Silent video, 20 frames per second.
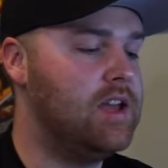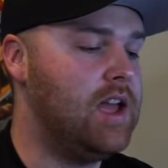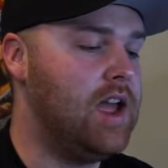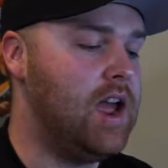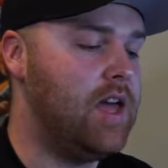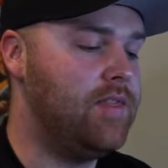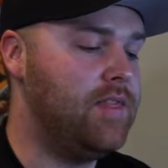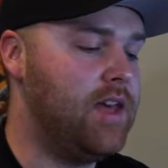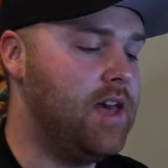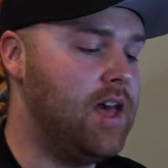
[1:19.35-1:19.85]

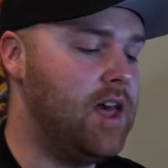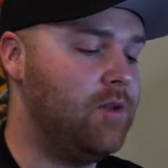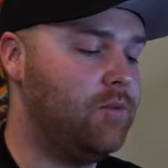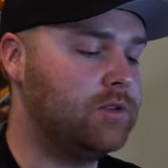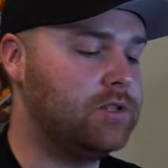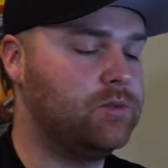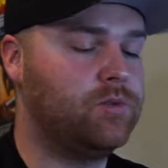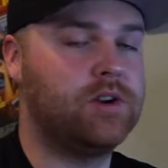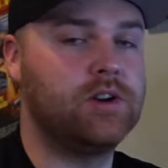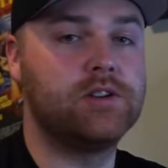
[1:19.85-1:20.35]
and then
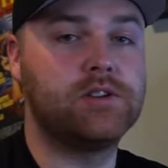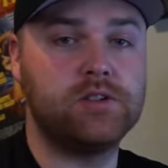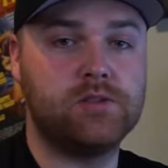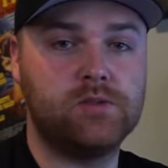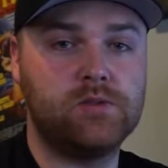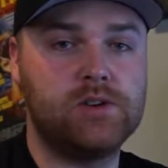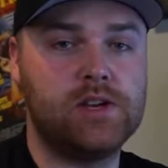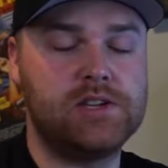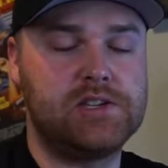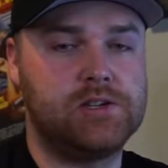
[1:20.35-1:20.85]
what you're going to
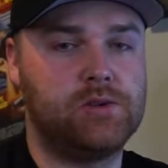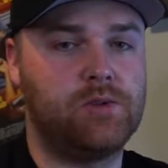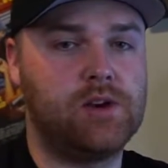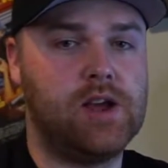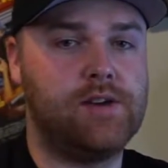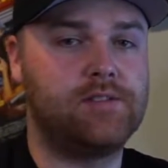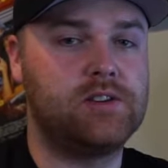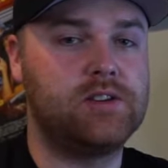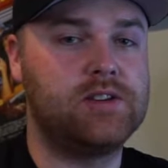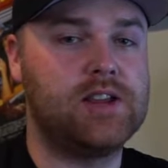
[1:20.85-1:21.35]
do is you're going
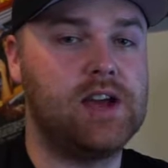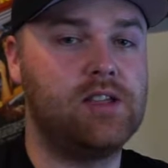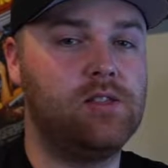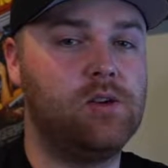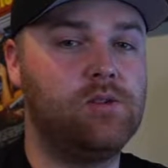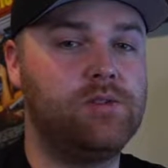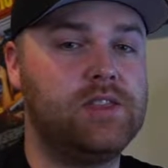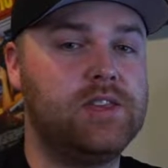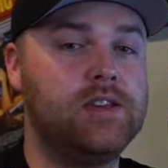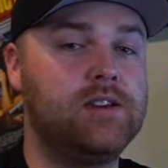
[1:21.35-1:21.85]
to have to
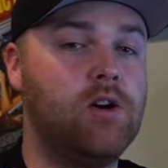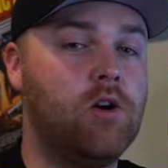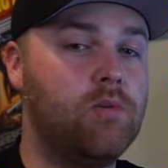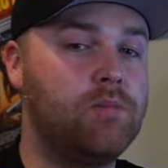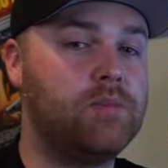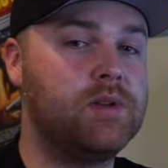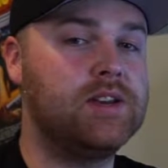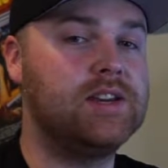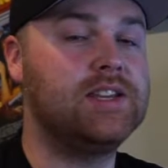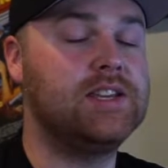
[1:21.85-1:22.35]
download the
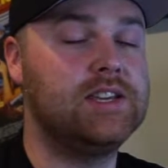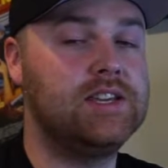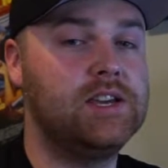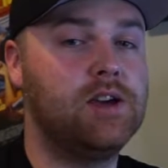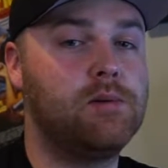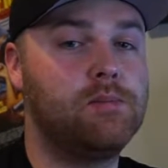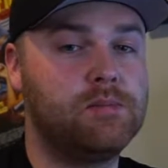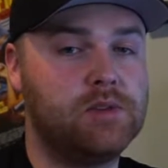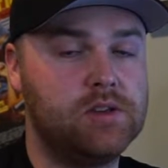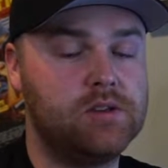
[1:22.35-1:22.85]

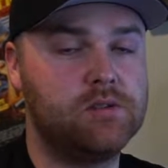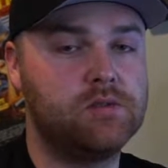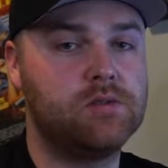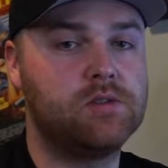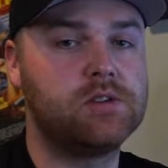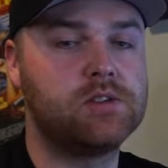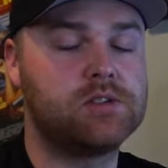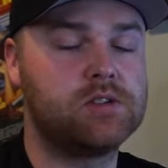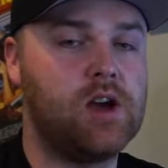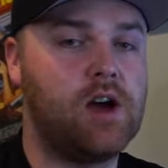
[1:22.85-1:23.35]

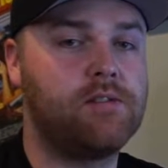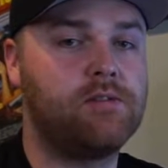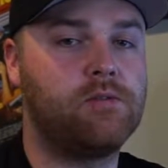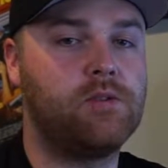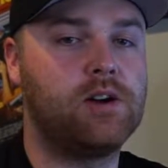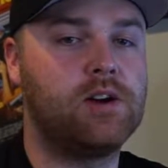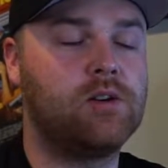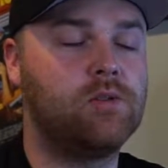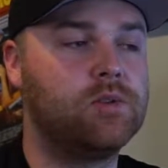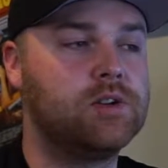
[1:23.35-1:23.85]
OpenEMU
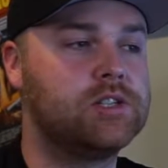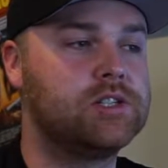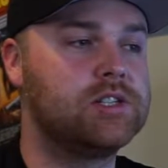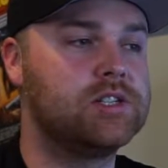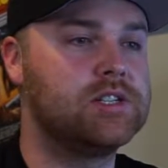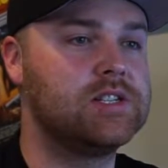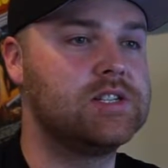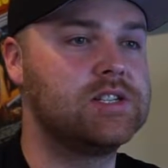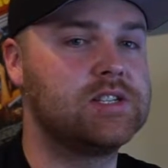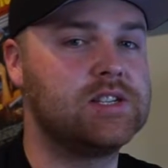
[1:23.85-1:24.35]
software, which
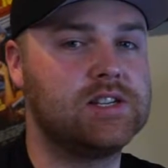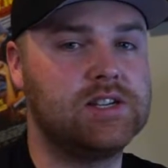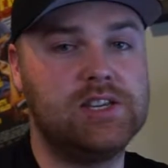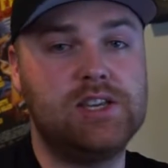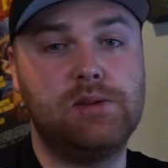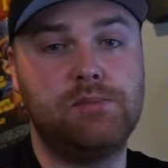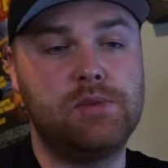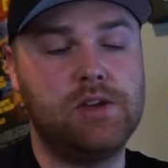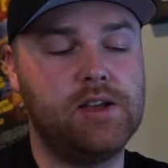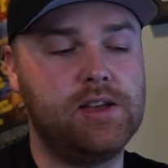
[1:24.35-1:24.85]
is an
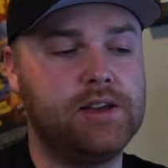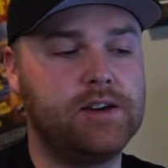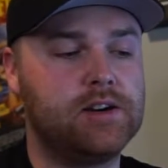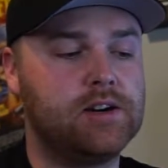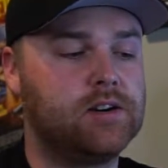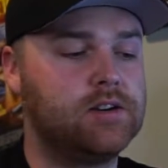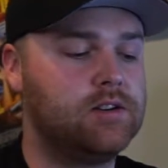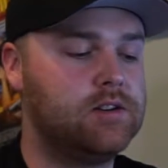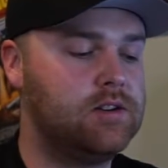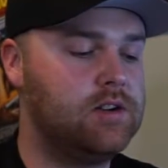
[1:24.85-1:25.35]

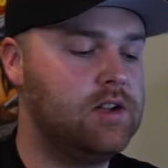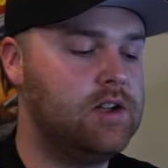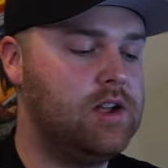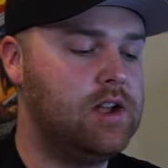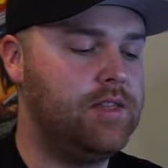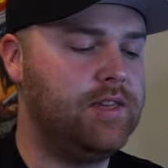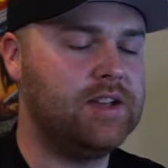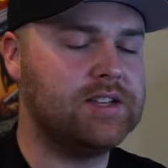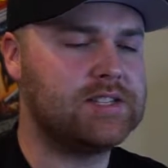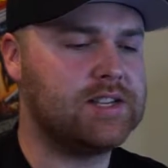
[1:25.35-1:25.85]
emulator.
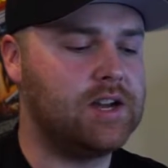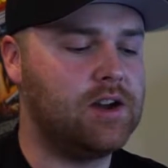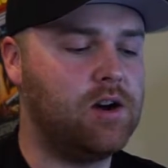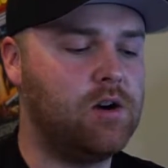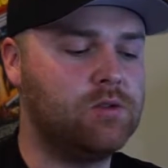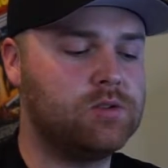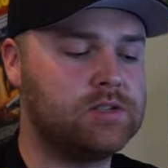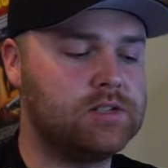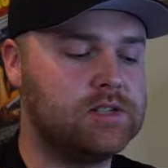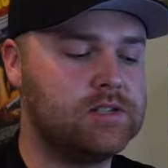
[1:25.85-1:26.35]
I think it's like a
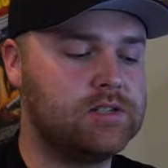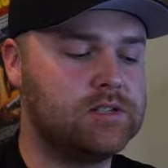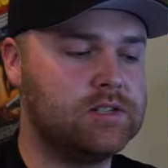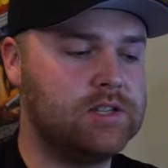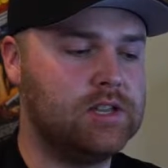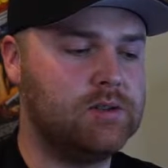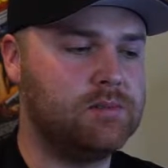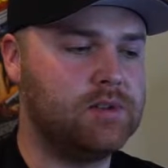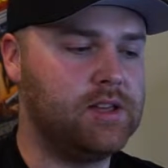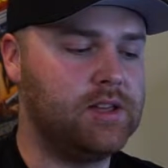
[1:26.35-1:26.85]
hosting
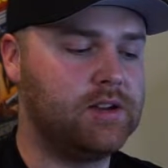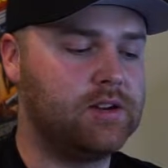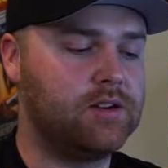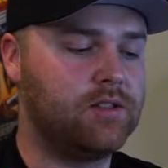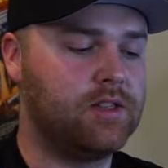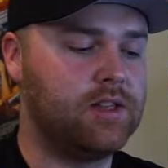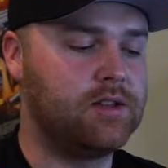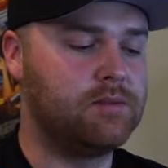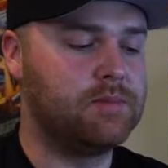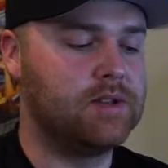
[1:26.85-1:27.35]
emulator
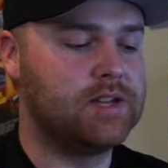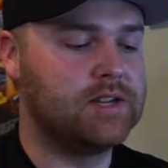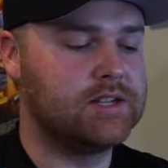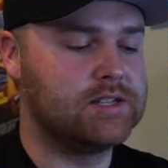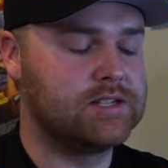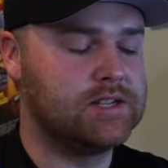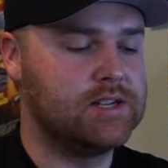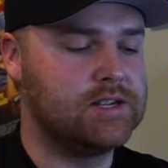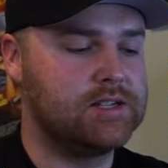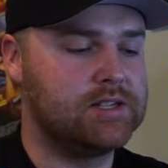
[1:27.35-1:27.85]
thing,
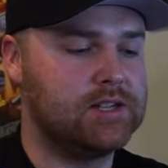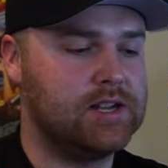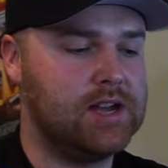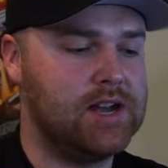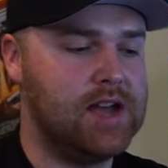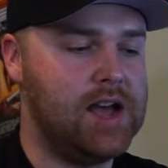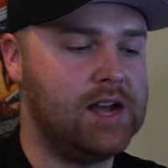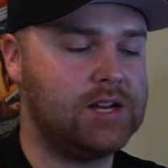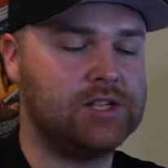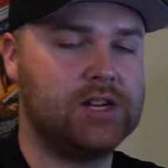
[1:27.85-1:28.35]
because it
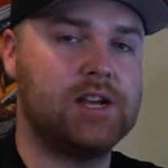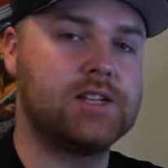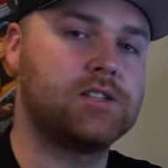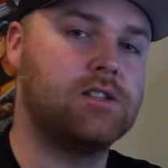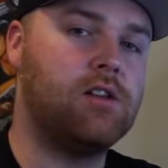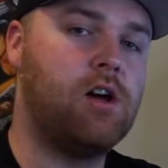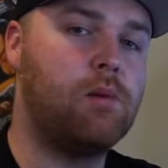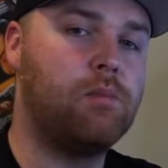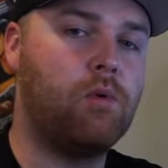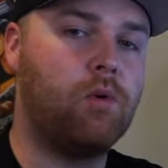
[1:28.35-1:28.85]
actually has a
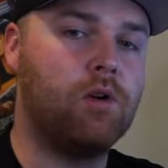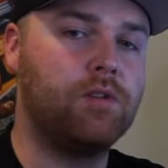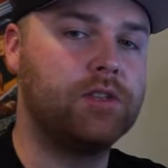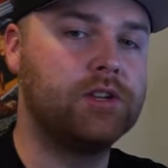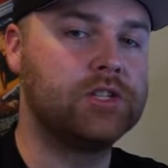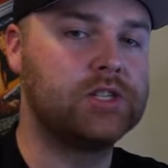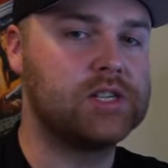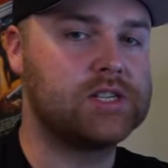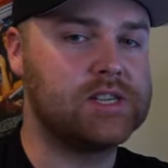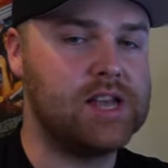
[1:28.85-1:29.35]
lot more
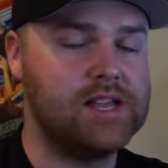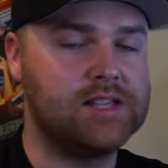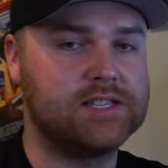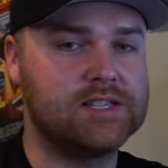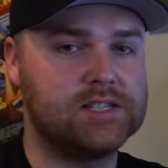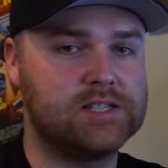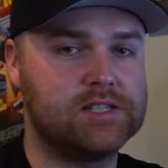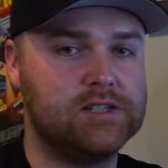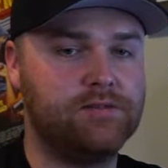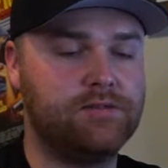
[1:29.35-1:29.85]
than just
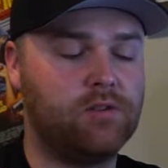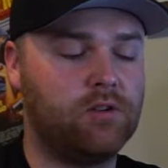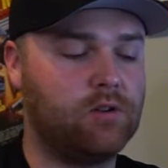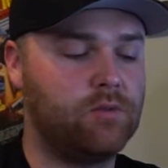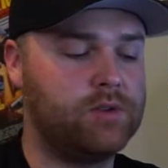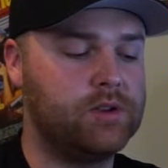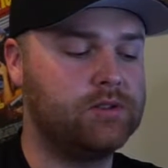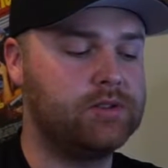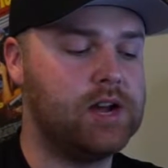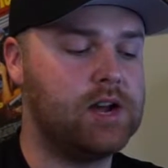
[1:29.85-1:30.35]
N64.
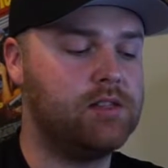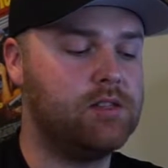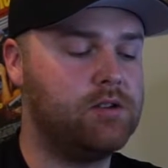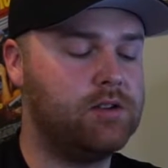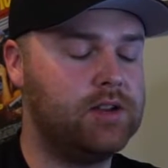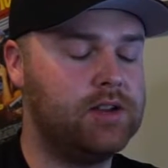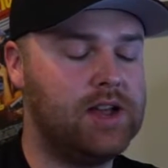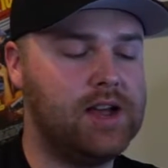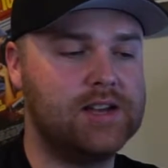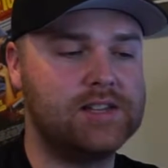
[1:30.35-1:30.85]
When you download
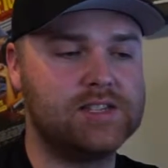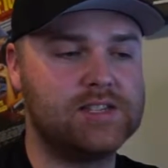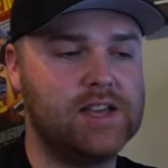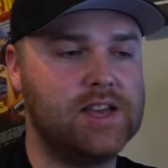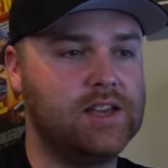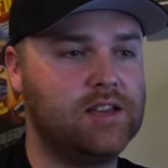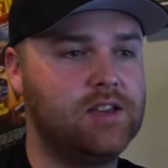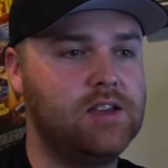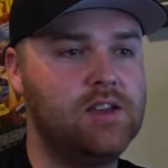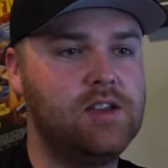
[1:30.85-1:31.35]
it, it has like